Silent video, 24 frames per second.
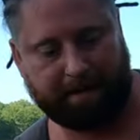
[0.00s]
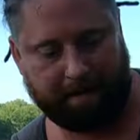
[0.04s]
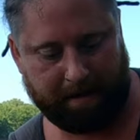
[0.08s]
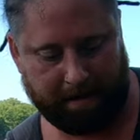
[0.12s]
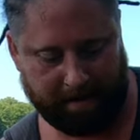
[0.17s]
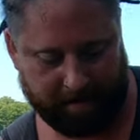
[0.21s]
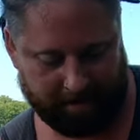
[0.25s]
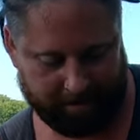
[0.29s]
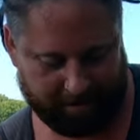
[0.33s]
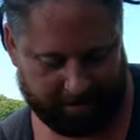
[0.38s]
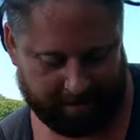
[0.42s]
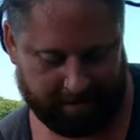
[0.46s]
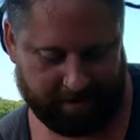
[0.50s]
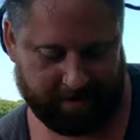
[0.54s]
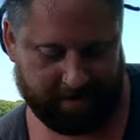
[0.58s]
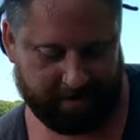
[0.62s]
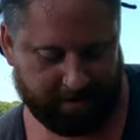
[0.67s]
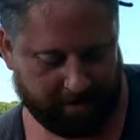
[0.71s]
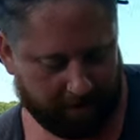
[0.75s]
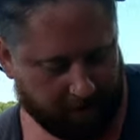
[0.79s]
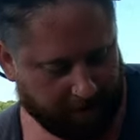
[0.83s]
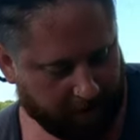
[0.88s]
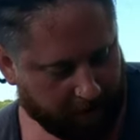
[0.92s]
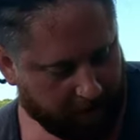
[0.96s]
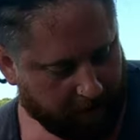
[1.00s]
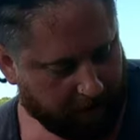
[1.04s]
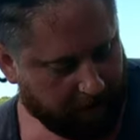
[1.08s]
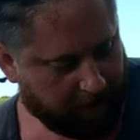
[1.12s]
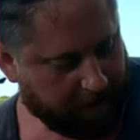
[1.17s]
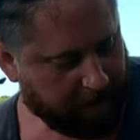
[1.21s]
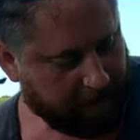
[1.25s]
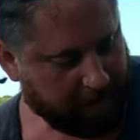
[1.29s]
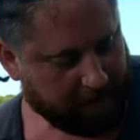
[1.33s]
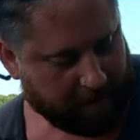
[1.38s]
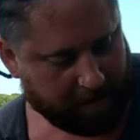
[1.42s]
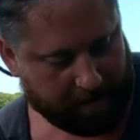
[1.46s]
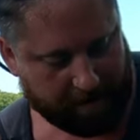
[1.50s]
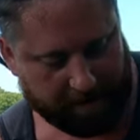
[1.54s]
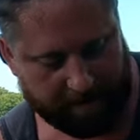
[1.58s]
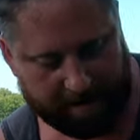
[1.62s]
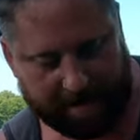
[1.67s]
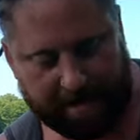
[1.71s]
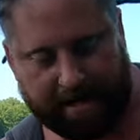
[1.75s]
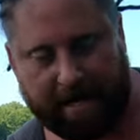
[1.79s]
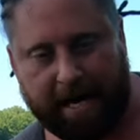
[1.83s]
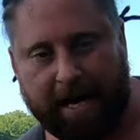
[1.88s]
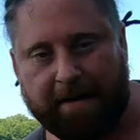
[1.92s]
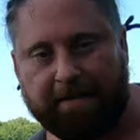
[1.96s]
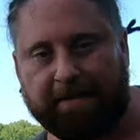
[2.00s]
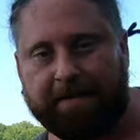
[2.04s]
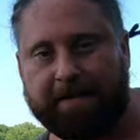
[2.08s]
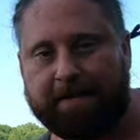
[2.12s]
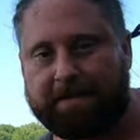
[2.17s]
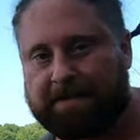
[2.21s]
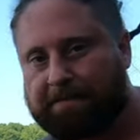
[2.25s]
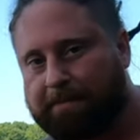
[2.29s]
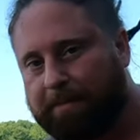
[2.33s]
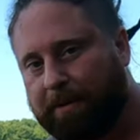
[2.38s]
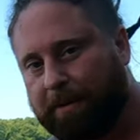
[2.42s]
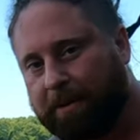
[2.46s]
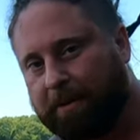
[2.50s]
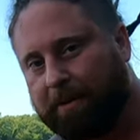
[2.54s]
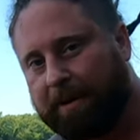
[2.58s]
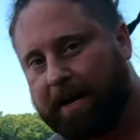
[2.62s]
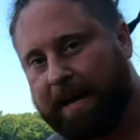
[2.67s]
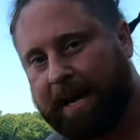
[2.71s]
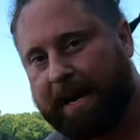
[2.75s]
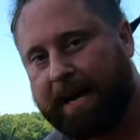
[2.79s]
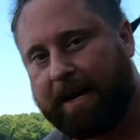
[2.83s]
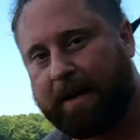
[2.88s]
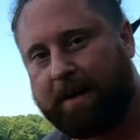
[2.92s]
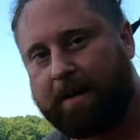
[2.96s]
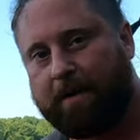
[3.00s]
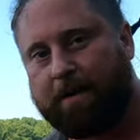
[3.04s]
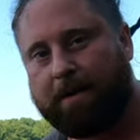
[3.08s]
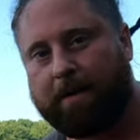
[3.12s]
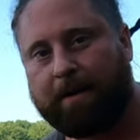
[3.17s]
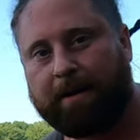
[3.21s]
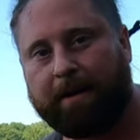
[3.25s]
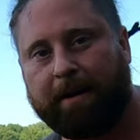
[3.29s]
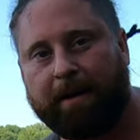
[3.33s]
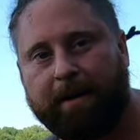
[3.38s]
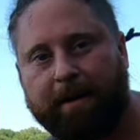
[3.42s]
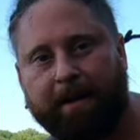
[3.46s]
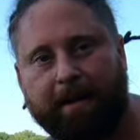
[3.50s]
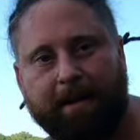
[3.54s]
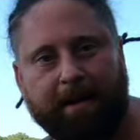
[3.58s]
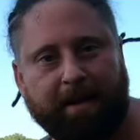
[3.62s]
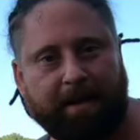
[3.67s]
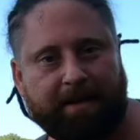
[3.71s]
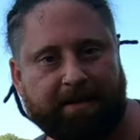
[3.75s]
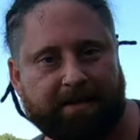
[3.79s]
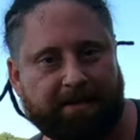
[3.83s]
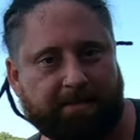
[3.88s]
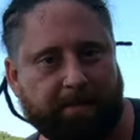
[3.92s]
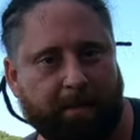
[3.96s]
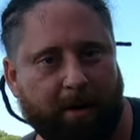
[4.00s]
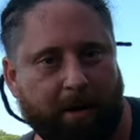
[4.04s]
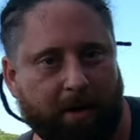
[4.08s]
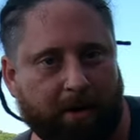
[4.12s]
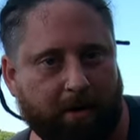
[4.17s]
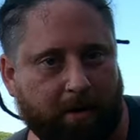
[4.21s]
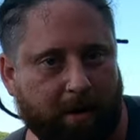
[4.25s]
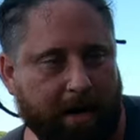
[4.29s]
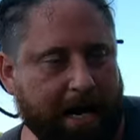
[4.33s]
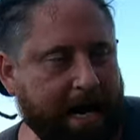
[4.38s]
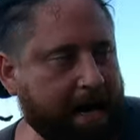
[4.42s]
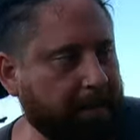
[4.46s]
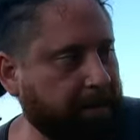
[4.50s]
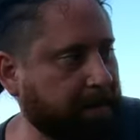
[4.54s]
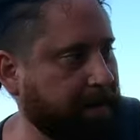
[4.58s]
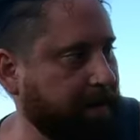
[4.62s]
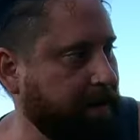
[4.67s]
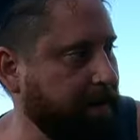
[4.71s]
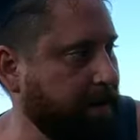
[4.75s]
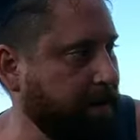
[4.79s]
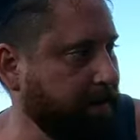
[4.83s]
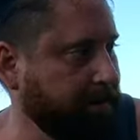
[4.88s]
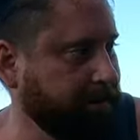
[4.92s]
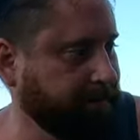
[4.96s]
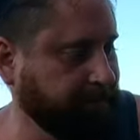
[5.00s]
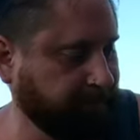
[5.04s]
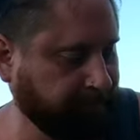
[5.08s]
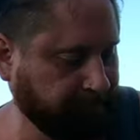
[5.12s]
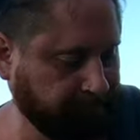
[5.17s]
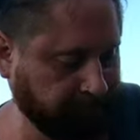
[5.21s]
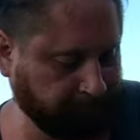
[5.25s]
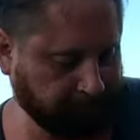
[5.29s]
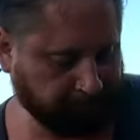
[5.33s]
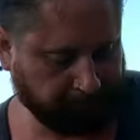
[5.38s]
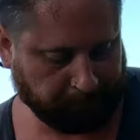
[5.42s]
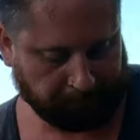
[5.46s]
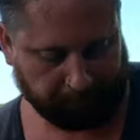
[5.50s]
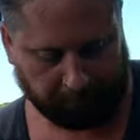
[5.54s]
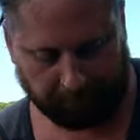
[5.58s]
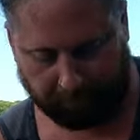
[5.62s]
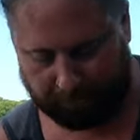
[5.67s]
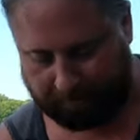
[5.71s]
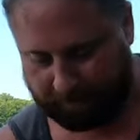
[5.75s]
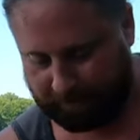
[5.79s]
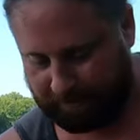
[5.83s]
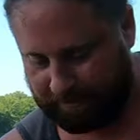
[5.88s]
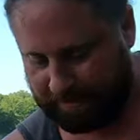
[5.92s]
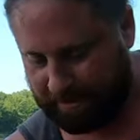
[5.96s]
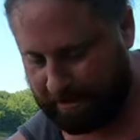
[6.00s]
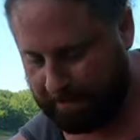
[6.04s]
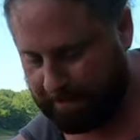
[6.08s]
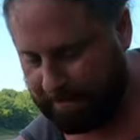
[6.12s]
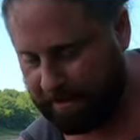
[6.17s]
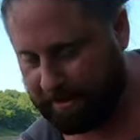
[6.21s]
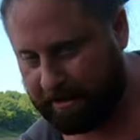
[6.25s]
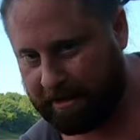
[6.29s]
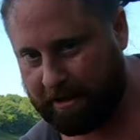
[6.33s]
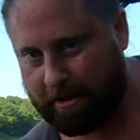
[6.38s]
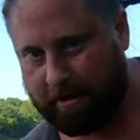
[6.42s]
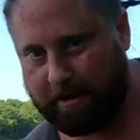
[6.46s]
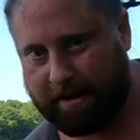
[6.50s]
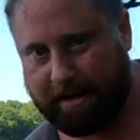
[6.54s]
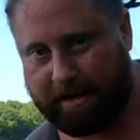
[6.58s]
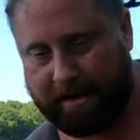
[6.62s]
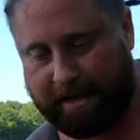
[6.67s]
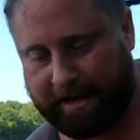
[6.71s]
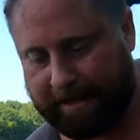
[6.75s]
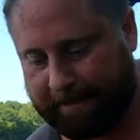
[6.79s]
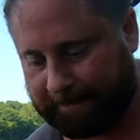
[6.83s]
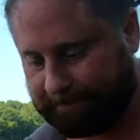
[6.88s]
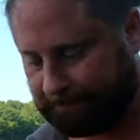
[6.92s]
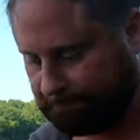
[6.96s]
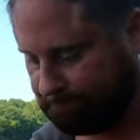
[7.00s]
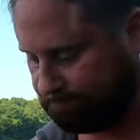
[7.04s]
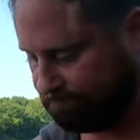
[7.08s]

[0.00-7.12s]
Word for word: I think I caught this blue cat on a small crappie. So I'm gonna go ahead.